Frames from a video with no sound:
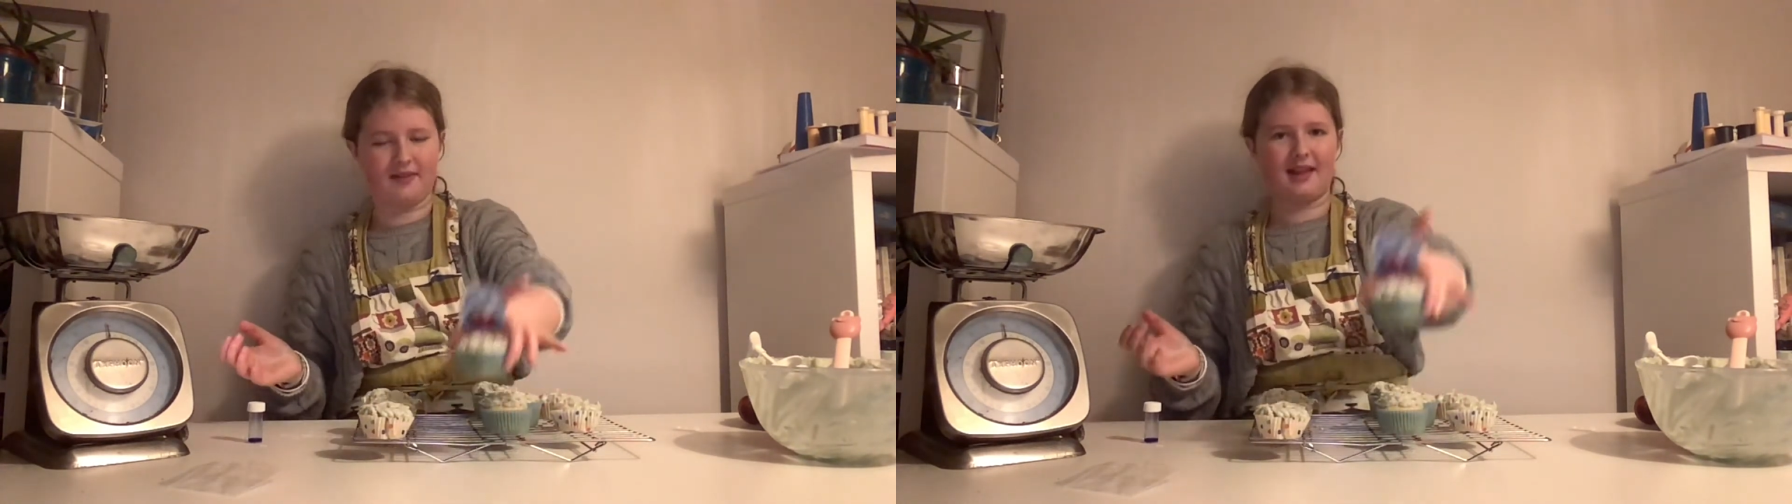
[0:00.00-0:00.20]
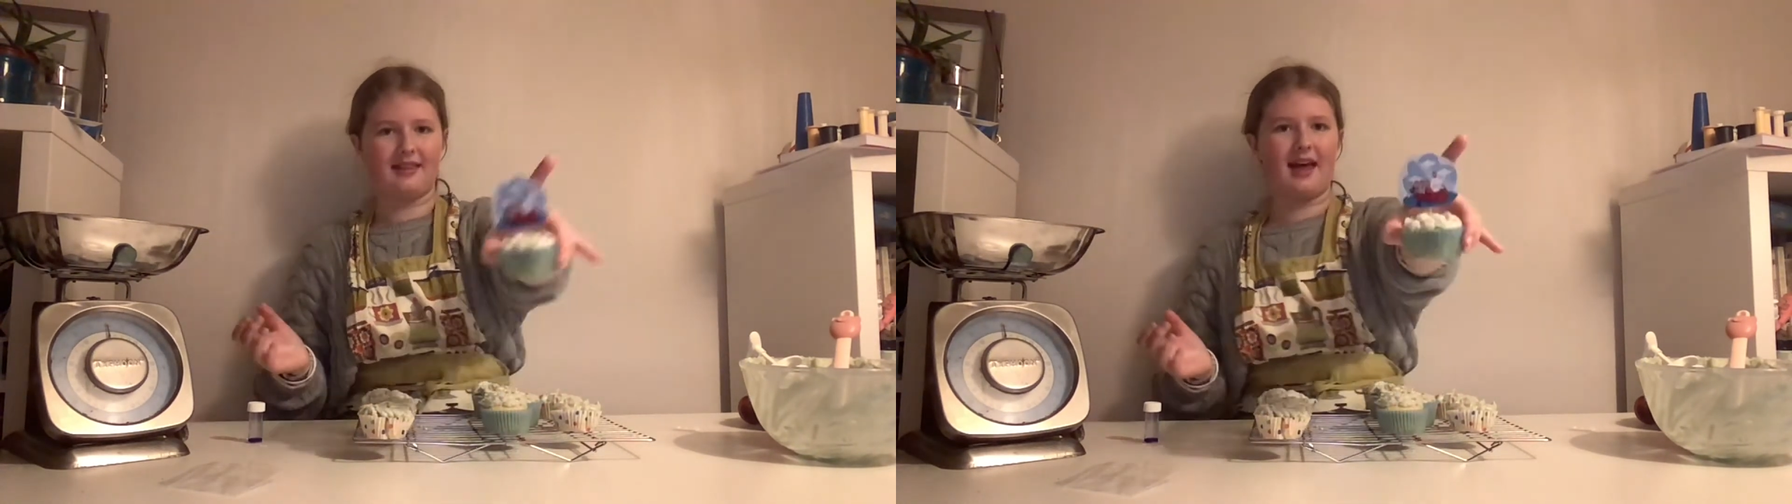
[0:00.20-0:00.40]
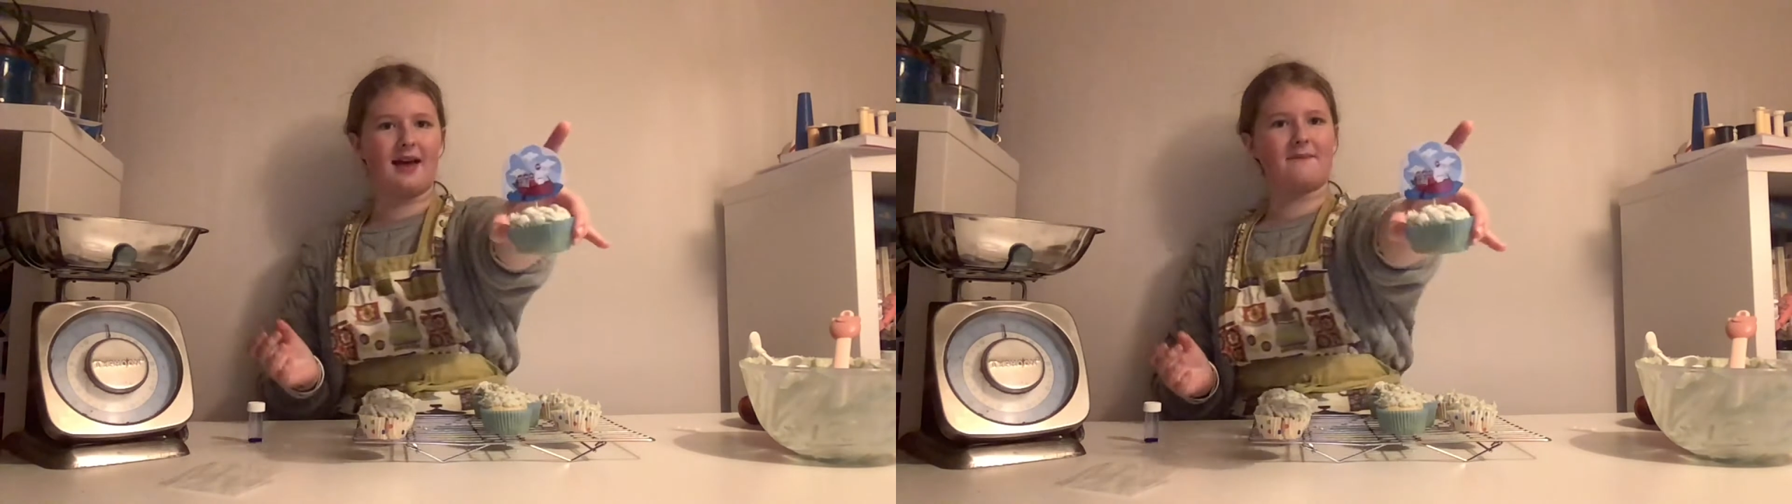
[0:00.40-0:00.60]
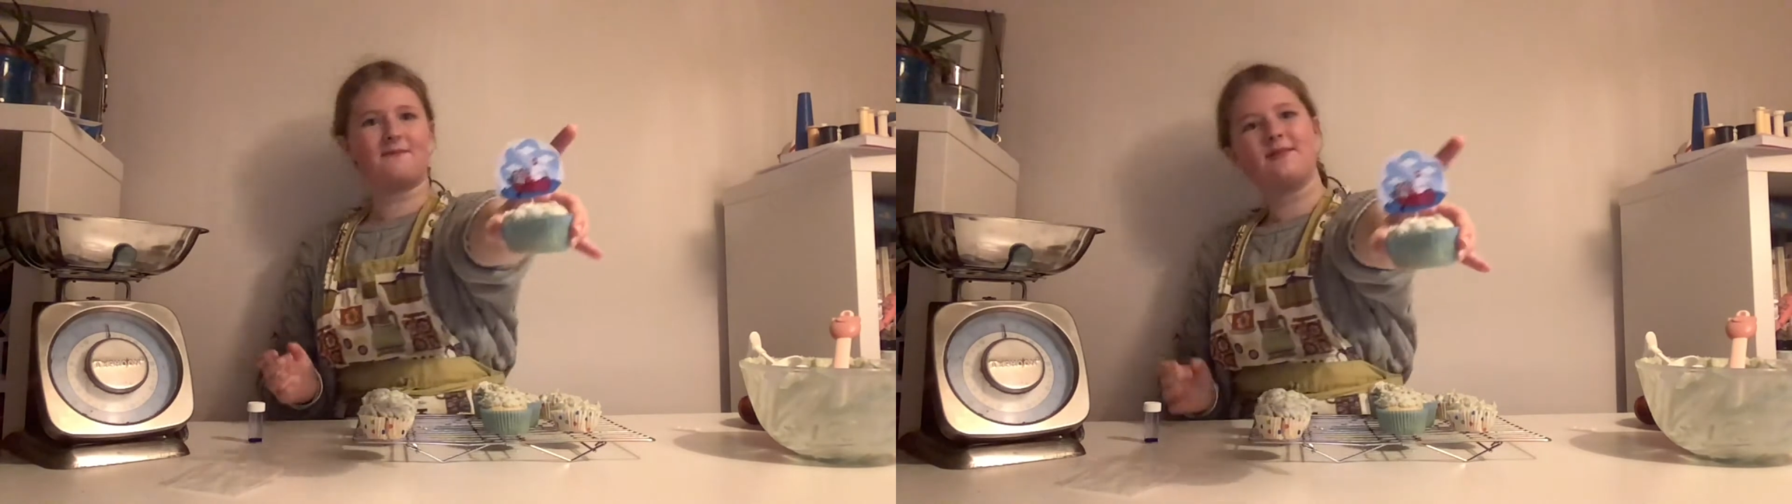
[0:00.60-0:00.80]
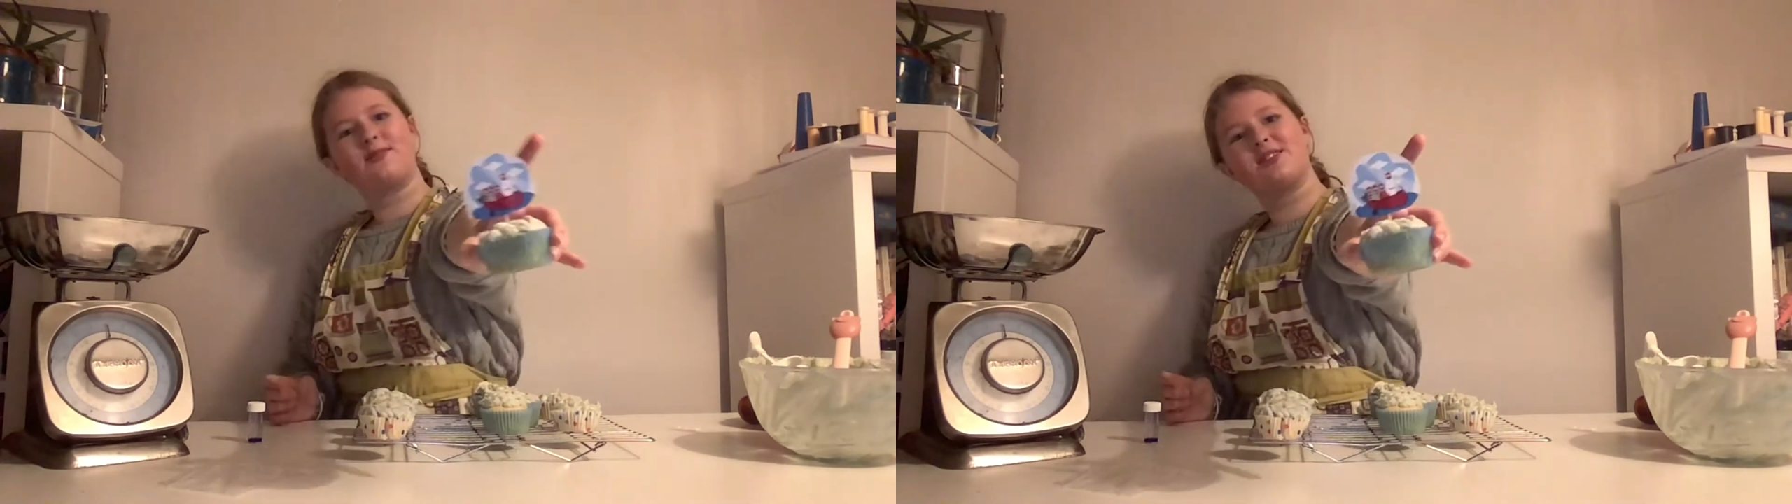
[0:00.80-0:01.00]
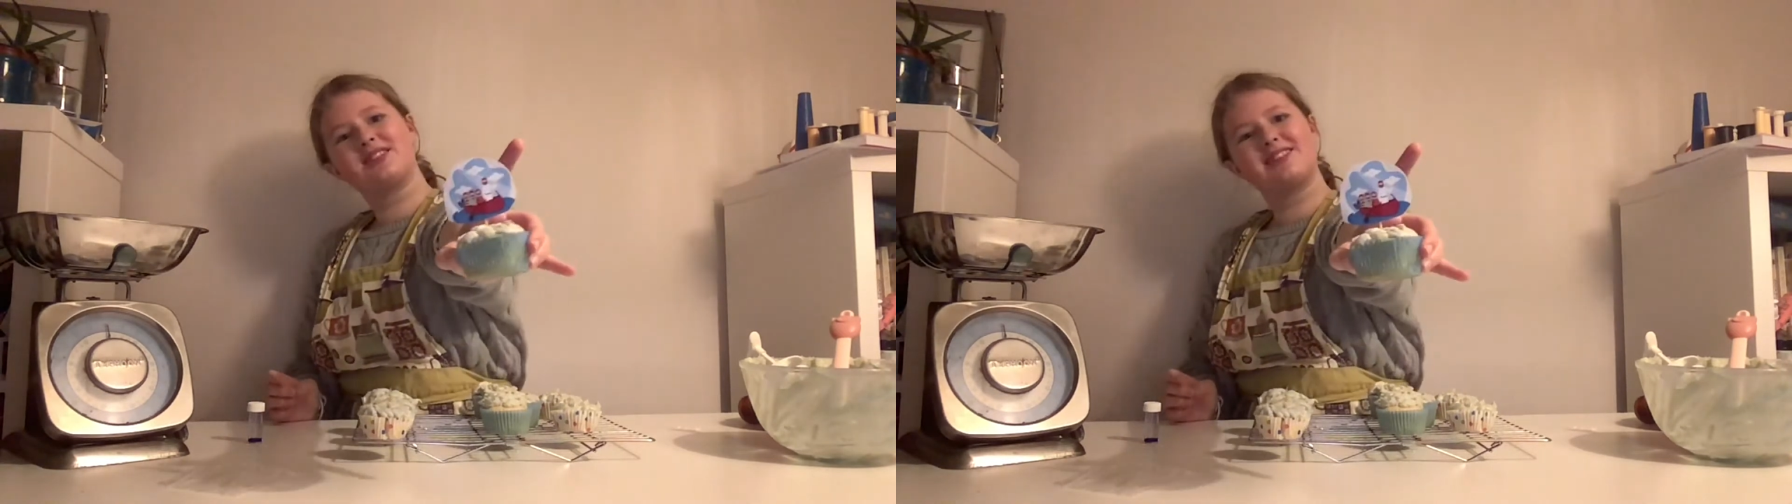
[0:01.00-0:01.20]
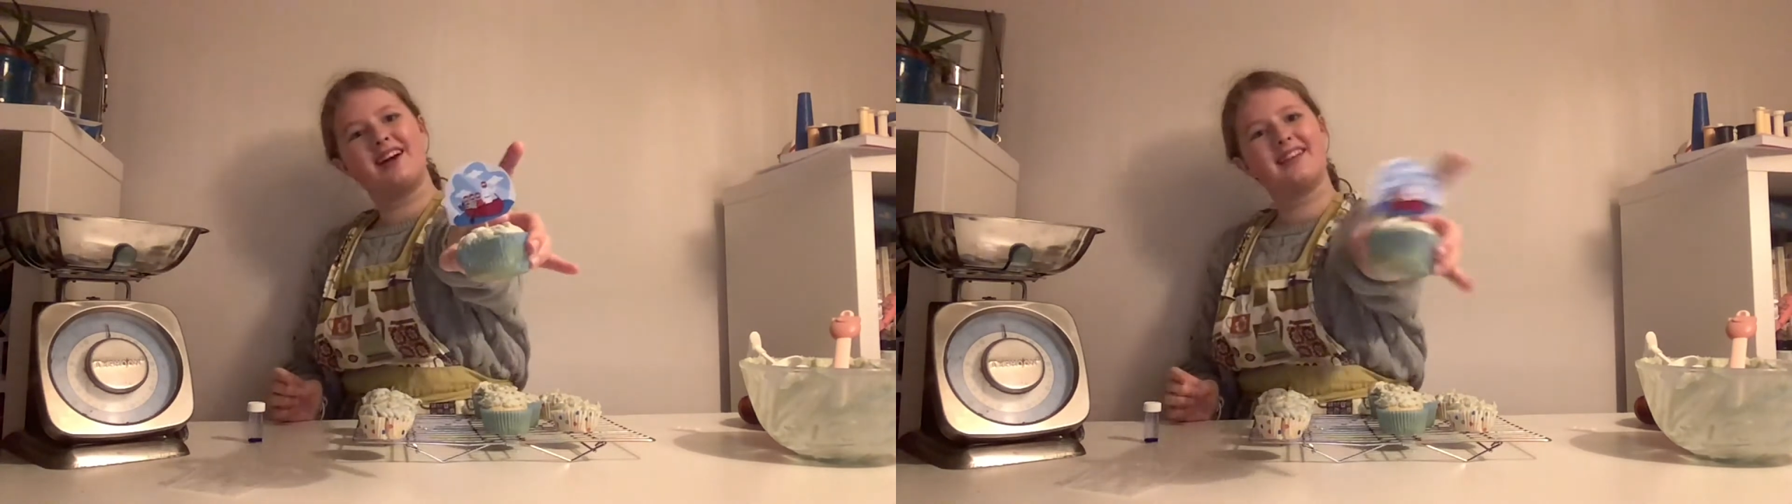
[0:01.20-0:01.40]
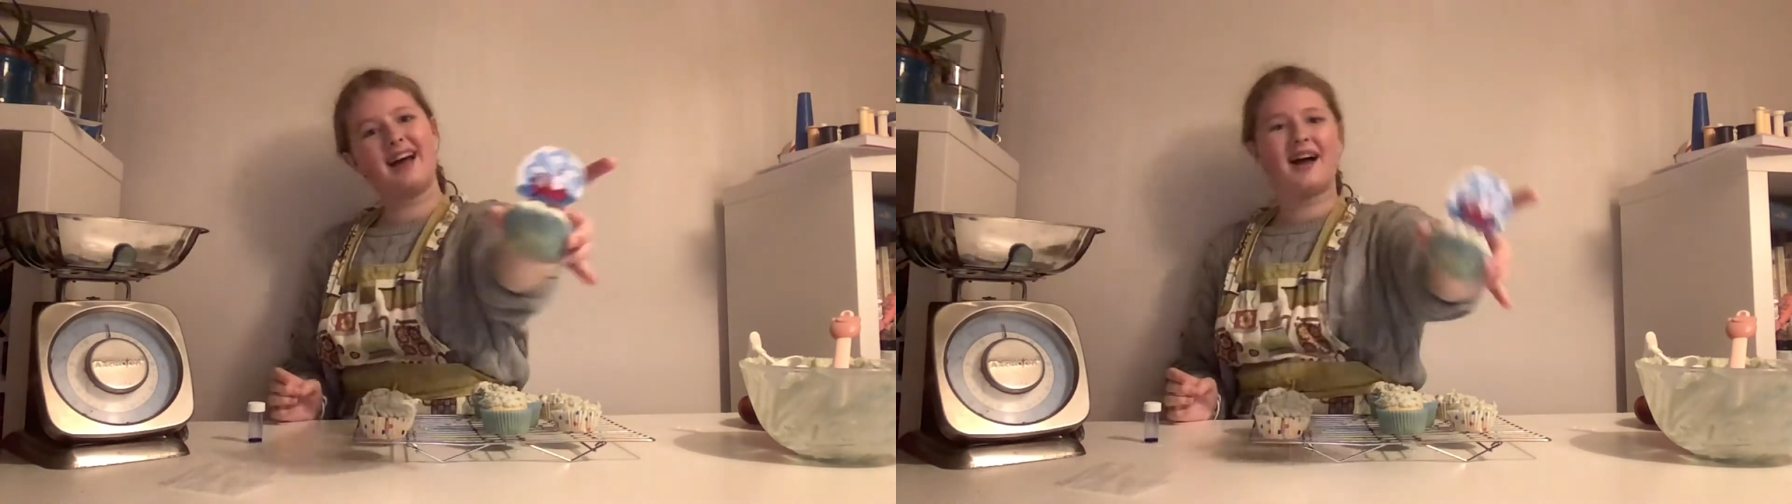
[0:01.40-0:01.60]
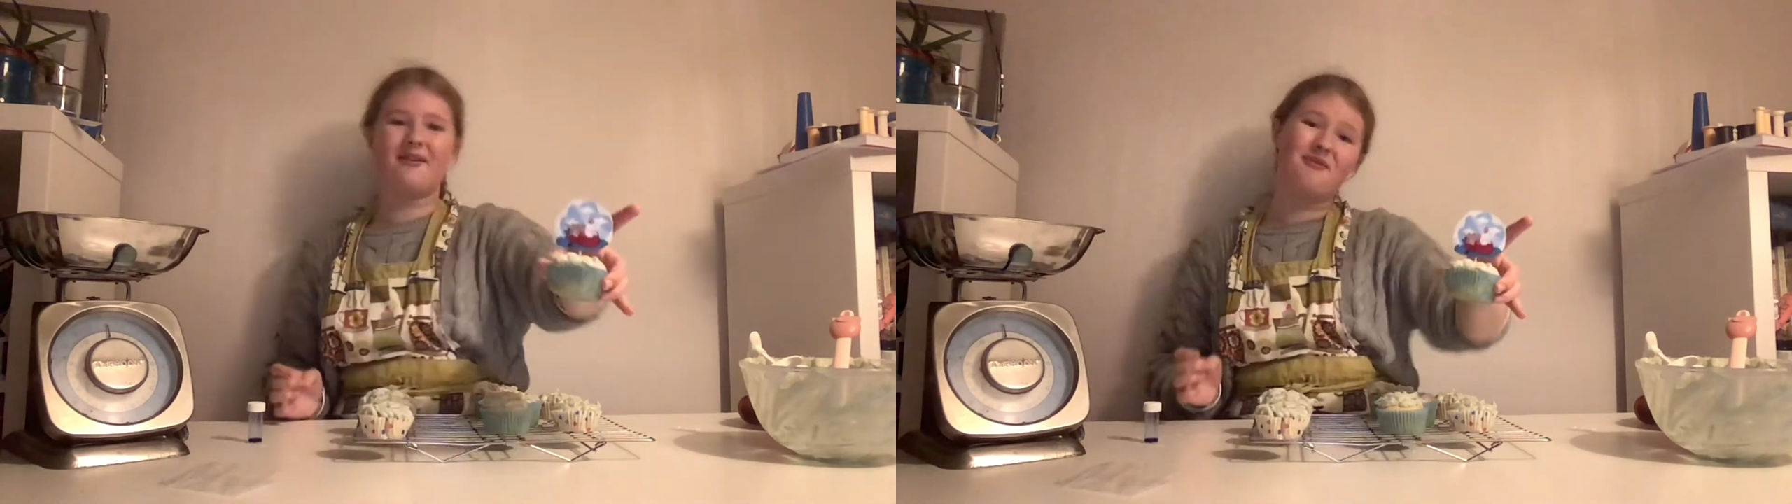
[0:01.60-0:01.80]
And there, just like that,